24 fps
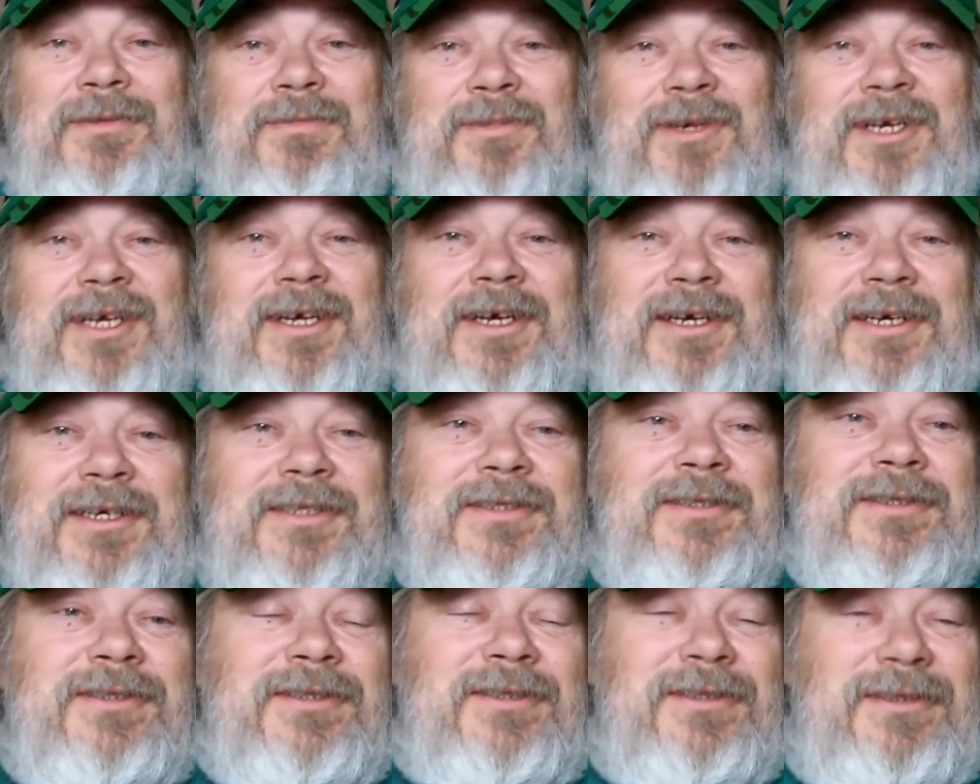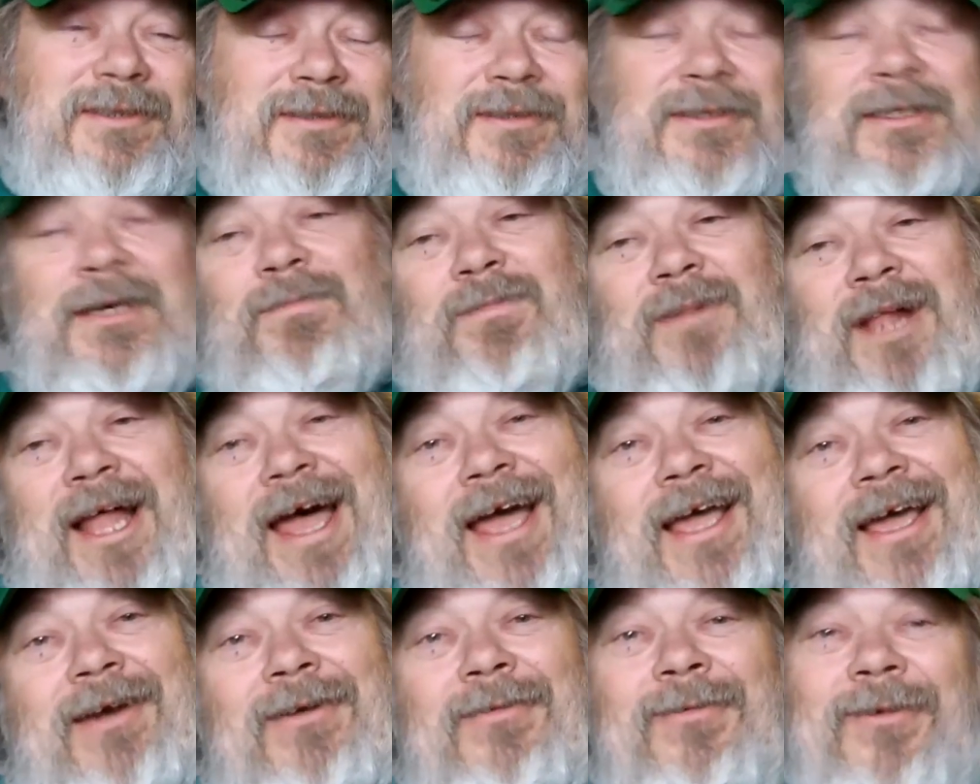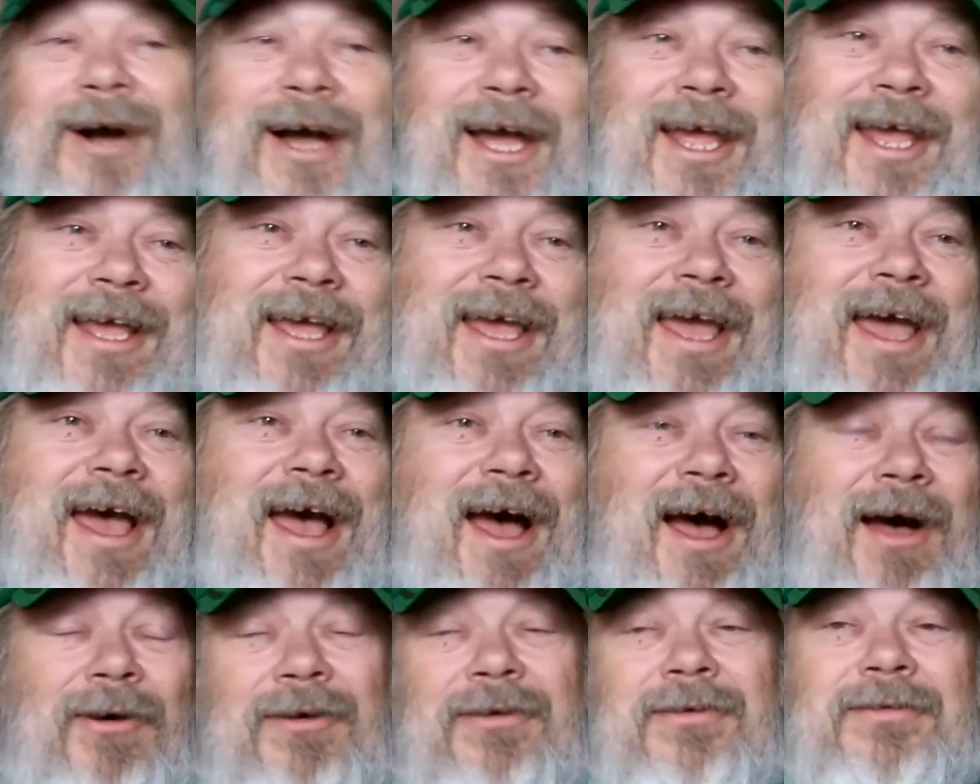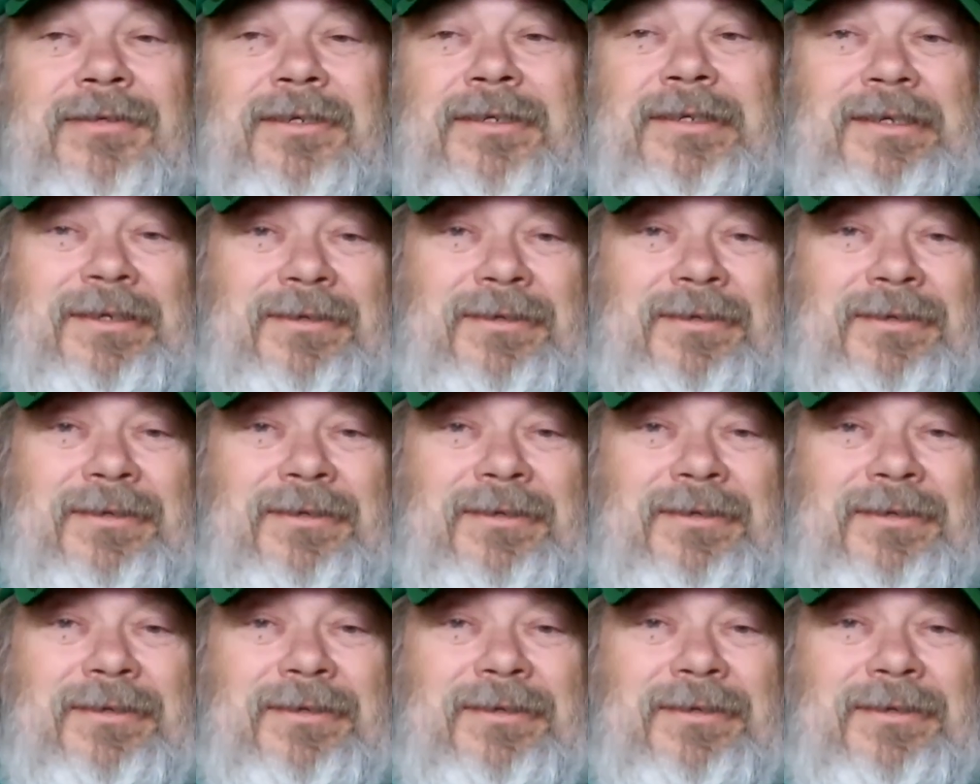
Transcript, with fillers: because a black and white cow